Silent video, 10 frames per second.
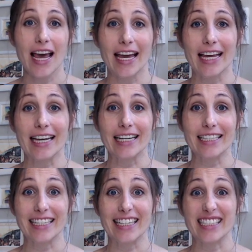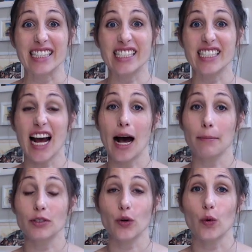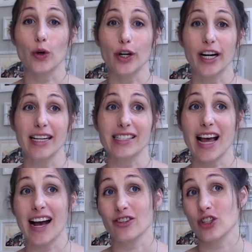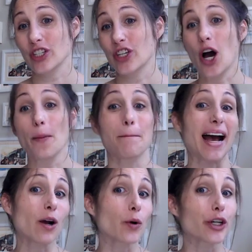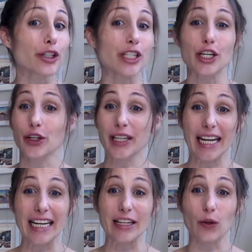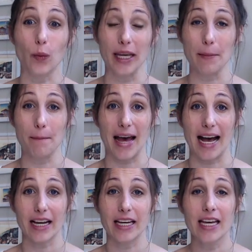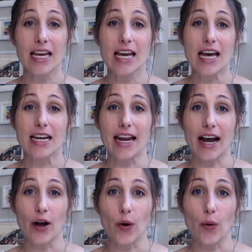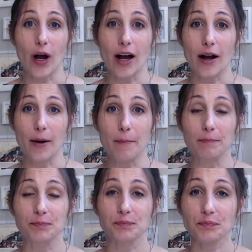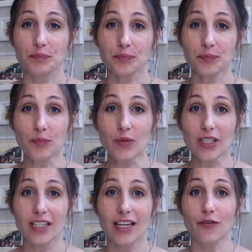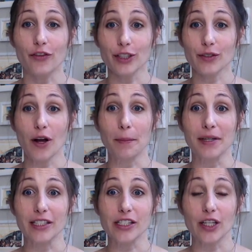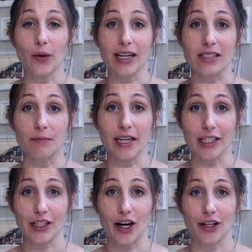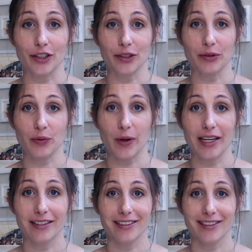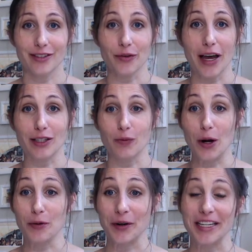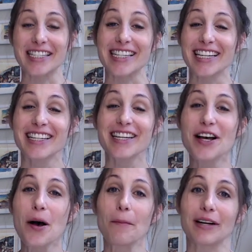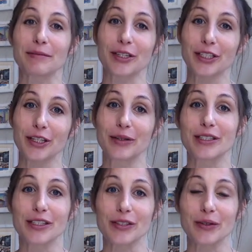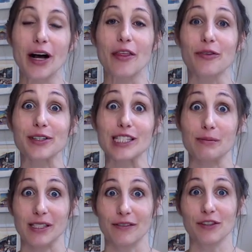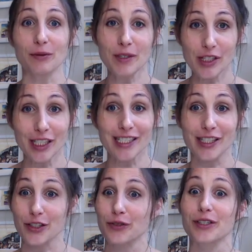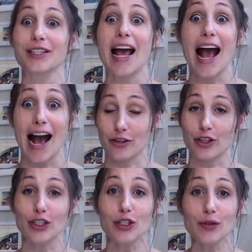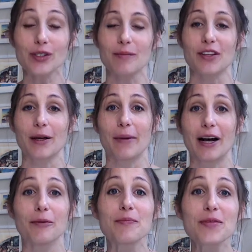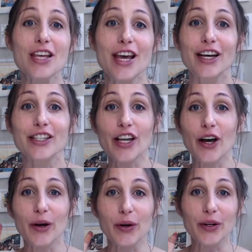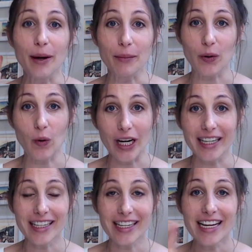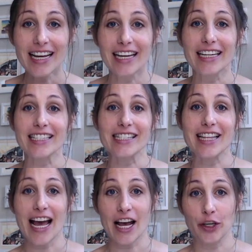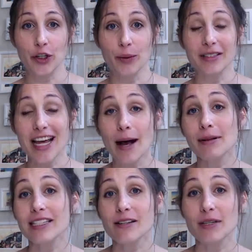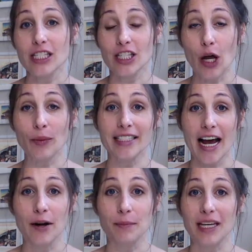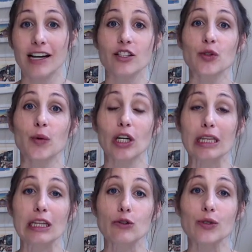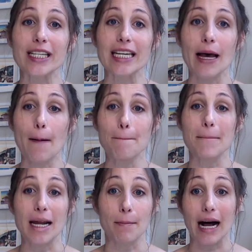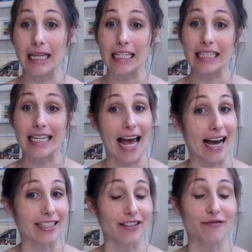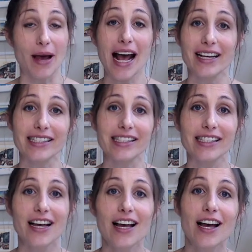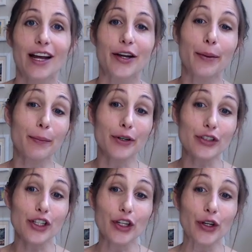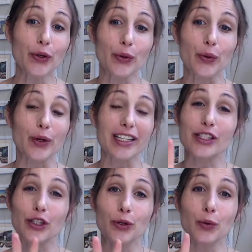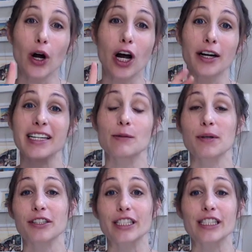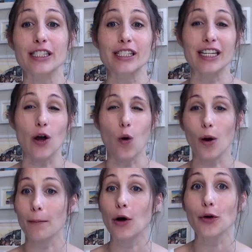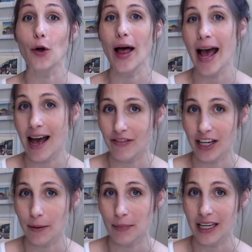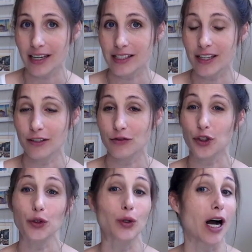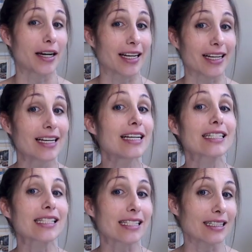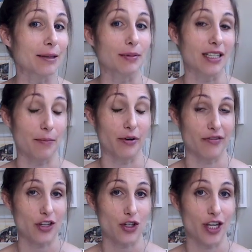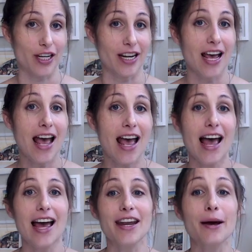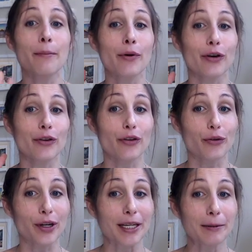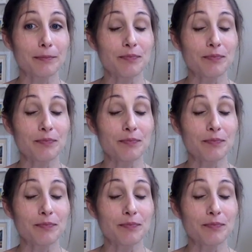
and it has stopped or has actually gone backwards and you're gaining the weight back. Now, first of all, PCOS makes it hard to lose weight. So that's one reason, but I'm going to go into three specific reasons that you can actually do something about. So number one is that your metabolism is slowing down because you are losing metabolically active mass. Number two is you are experiencing hormonal havoc because of your chronic sleep deprivation. And number three